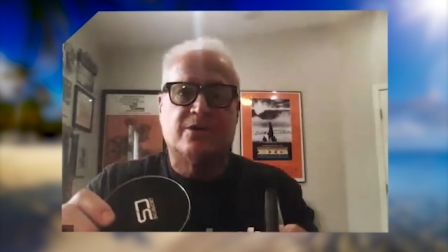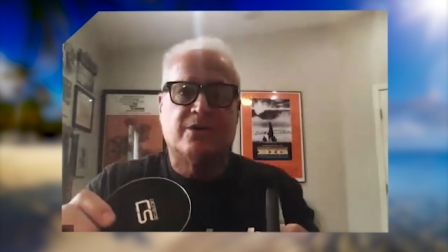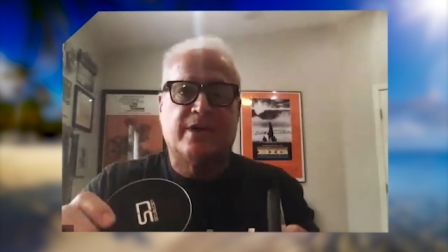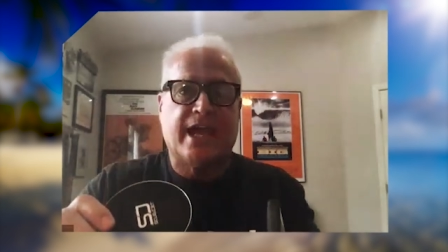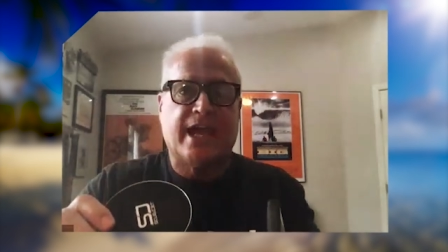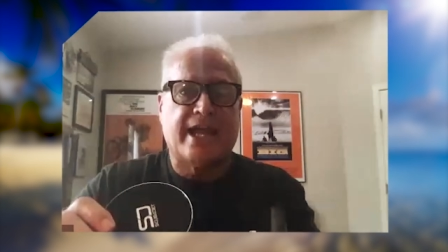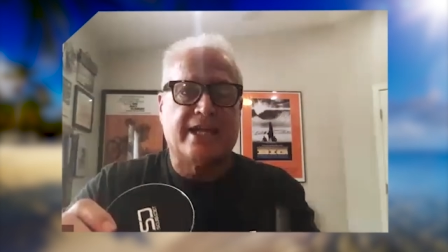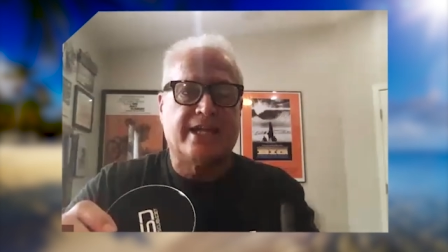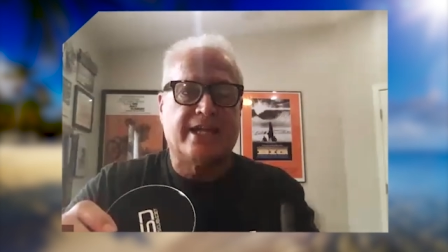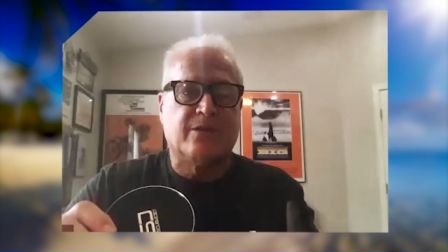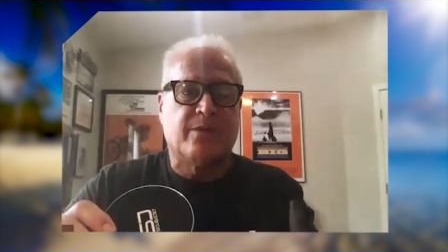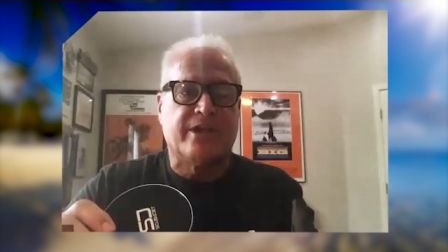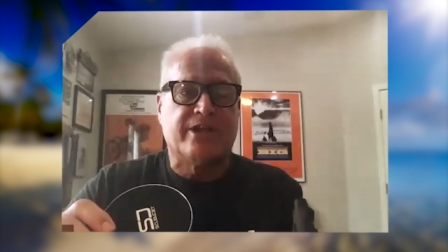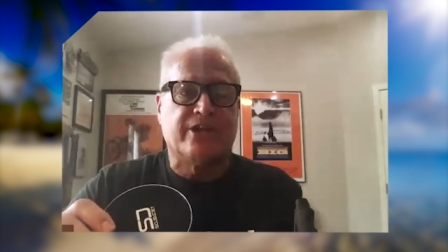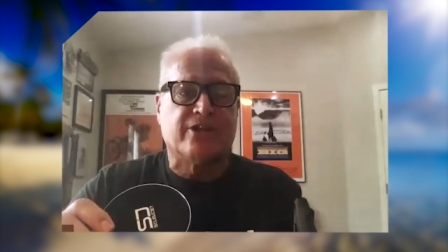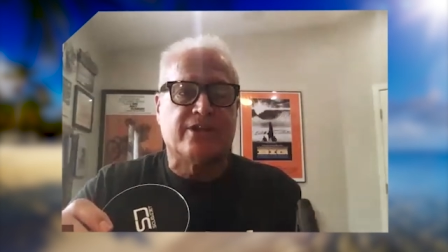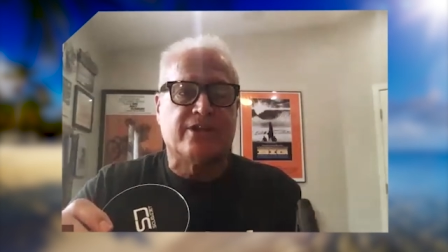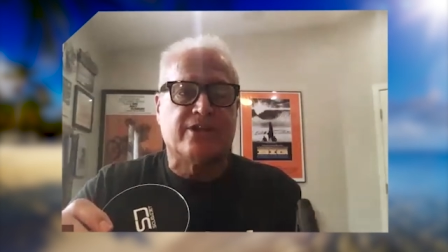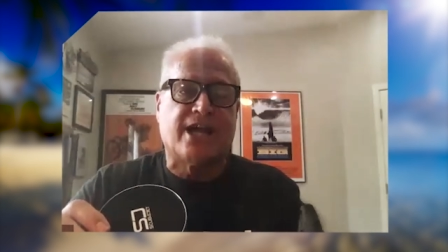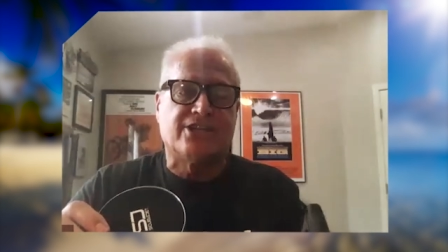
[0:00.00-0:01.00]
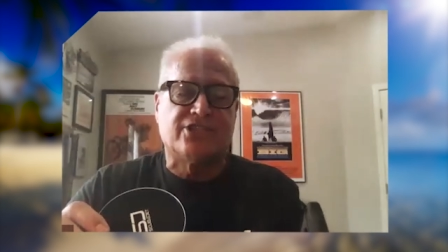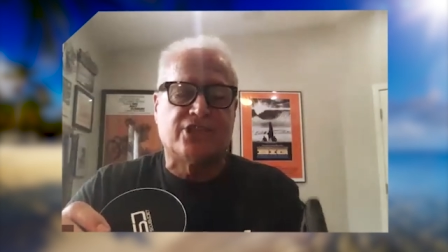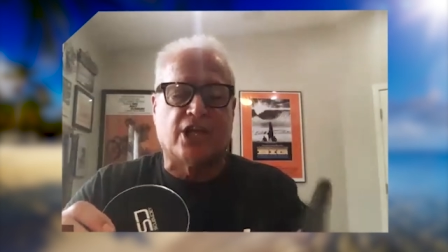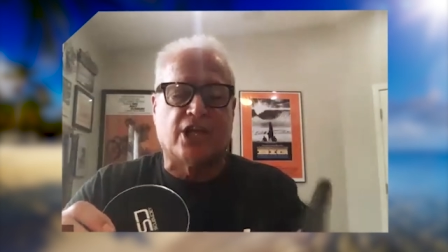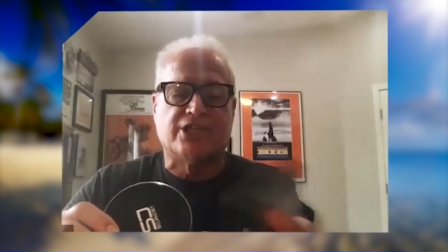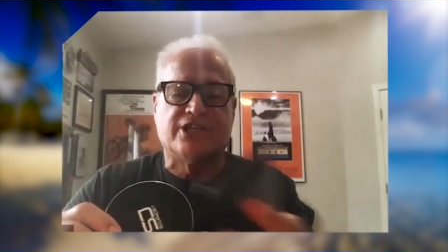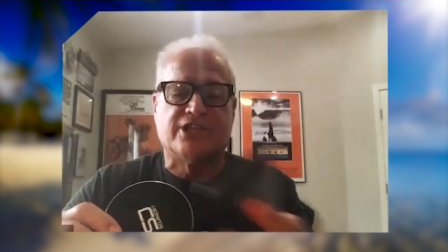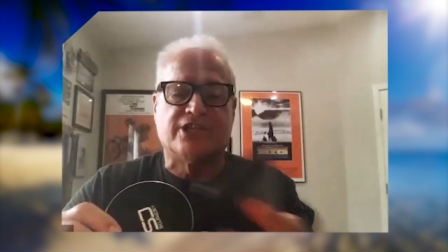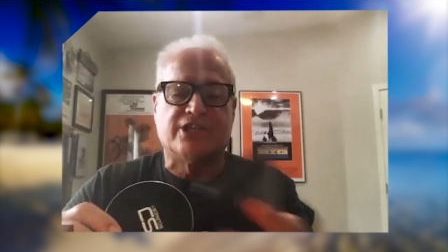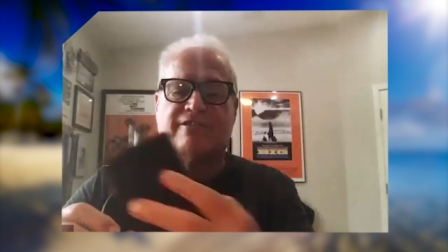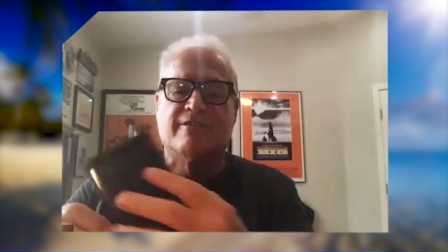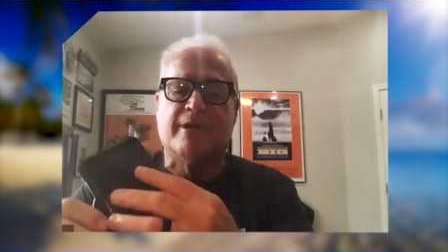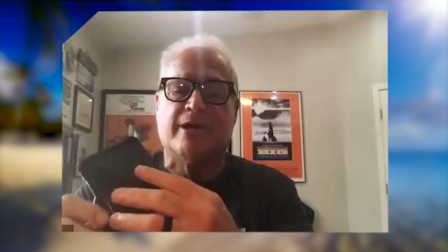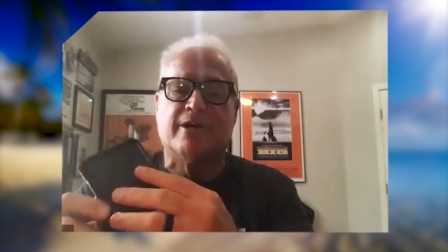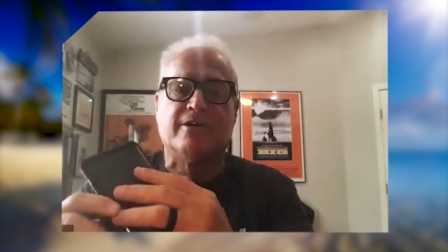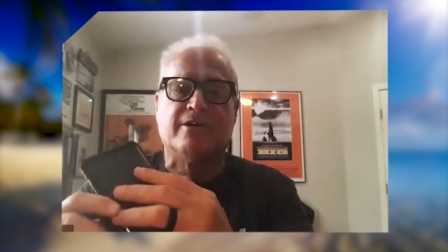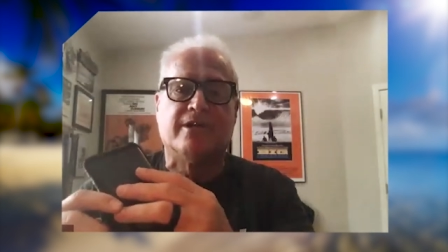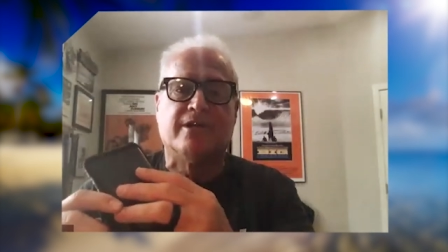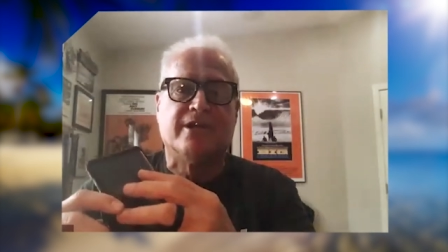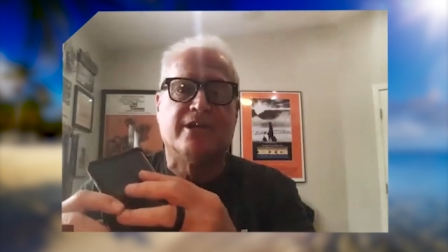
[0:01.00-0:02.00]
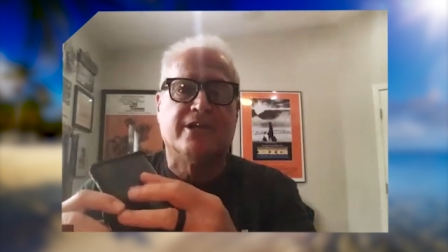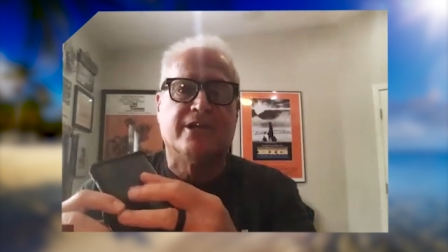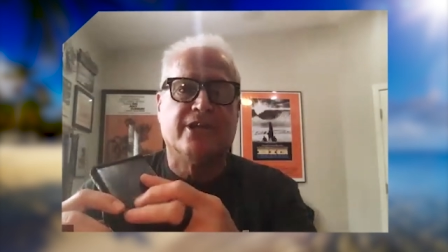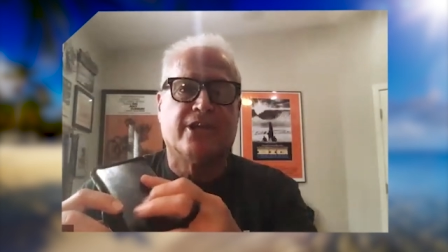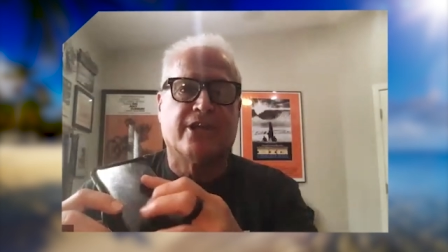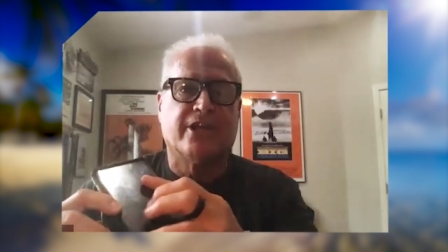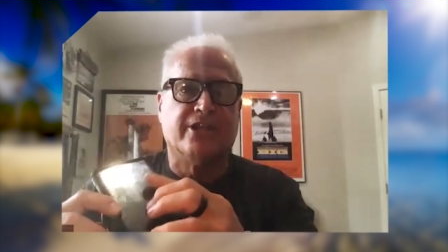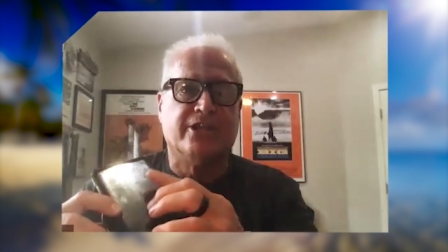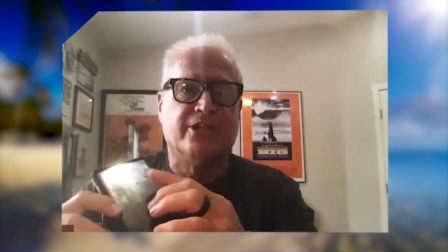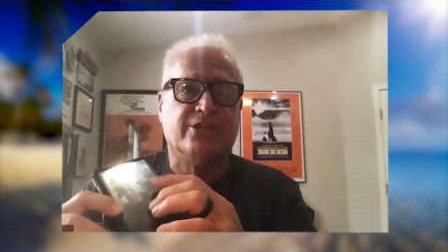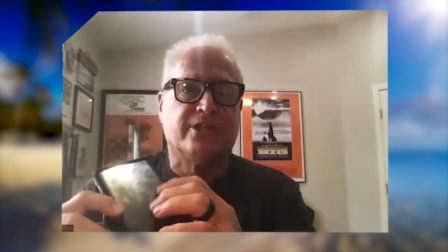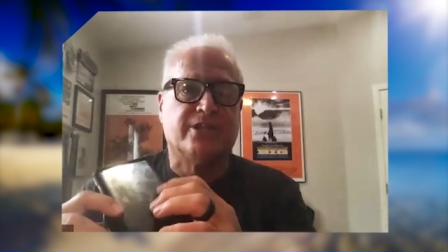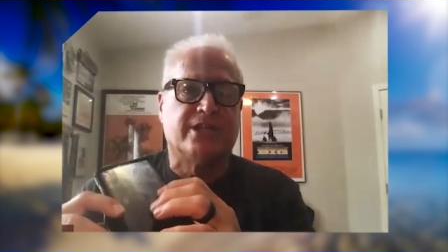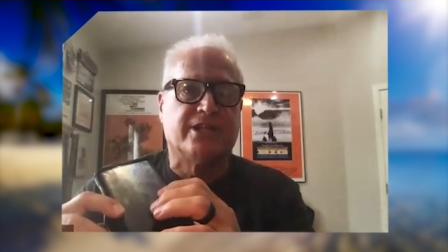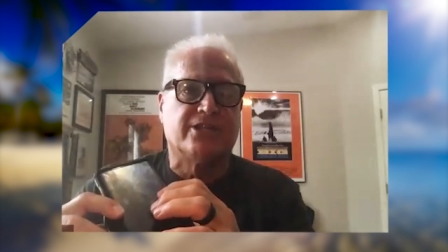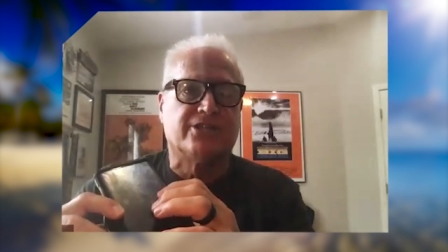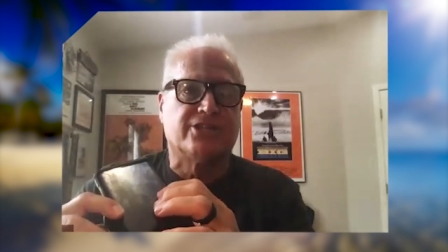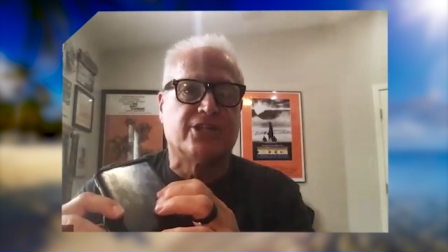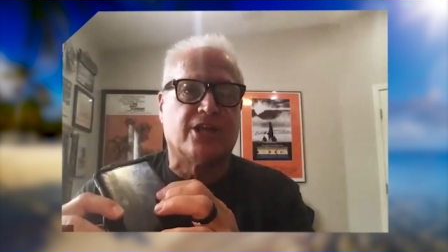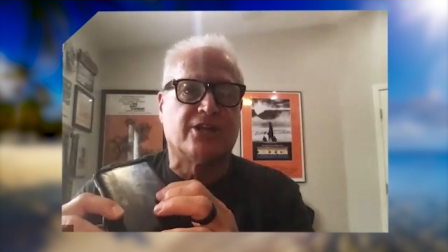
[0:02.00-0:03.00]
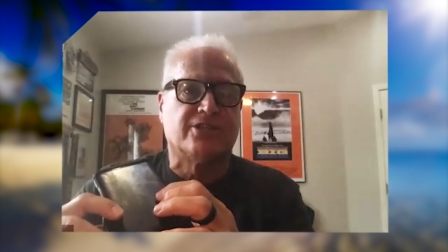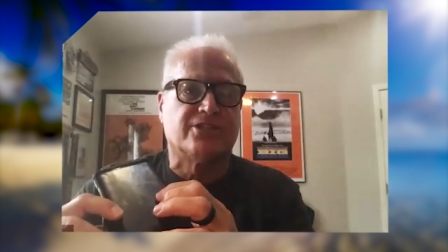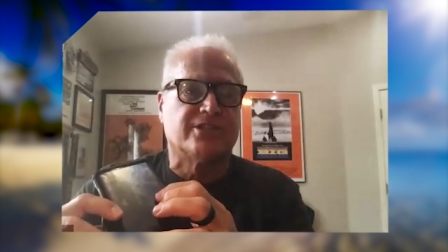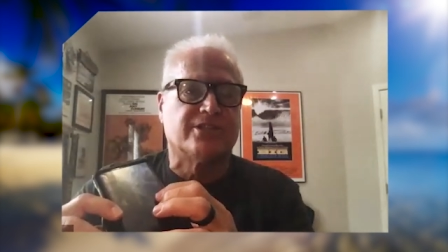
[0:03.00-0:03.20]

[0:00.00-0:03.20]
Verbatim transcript: handy when you're not charging your remote. You can use it to charge your